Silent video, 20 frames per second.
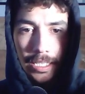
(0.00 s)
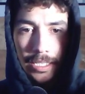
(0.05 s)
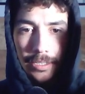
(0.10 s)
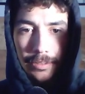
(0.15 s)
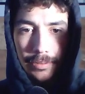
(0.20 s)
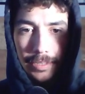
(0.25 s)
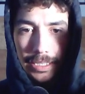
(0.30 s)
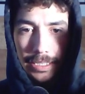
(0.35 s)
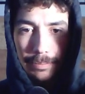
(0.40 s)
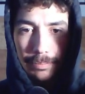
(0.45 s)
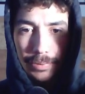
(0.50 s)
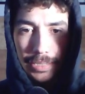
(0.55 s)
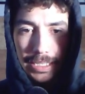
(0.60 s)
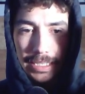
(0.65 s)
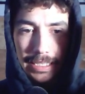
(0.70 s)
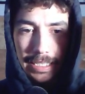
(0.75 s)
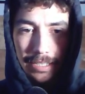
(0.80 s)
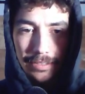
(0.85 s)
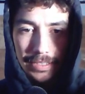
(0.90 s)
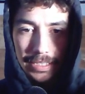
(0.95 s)
We're going to play
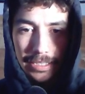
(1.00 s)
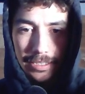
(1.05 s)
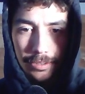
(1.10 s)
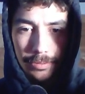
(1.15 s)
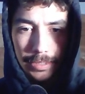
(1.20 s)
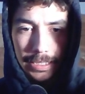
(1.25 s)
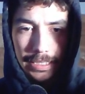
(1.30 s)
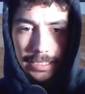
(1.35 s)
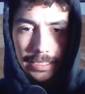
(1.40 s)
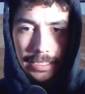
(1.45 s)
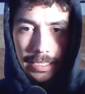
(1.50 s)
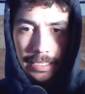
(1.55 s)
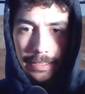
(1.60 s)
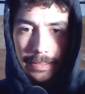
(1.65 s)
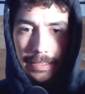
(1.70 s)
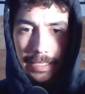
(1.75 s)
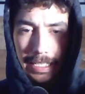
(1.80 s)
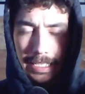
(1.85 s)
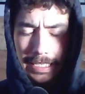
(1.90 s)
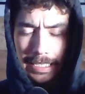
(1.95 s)
down the Queen,
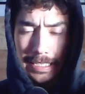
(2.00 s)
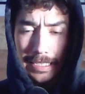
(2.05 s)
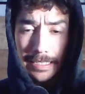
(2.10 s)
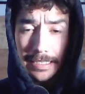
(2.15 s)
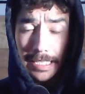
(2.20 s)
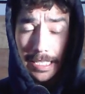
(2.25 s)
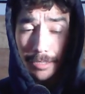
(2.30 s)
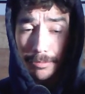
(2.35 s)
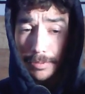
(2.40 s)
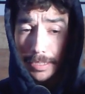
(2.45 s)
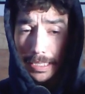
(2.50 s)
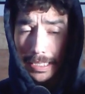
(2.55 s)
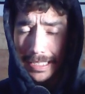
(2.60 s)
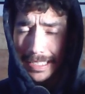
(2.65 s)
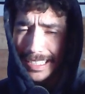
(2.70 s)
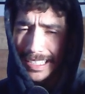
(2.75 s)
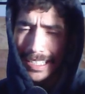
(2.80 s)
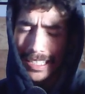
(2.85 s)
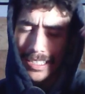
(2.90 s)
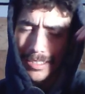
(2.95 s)
and like
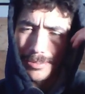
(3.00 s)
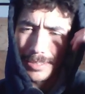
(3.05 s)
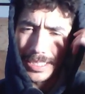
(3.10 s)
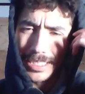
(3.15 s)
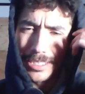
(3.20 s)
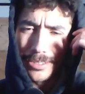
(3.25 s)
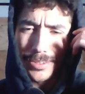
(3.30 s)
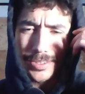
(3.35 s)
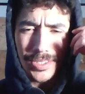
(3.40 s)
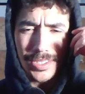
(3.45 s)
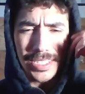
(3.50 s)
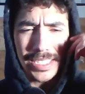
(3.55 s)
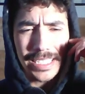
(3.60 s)
what's usually,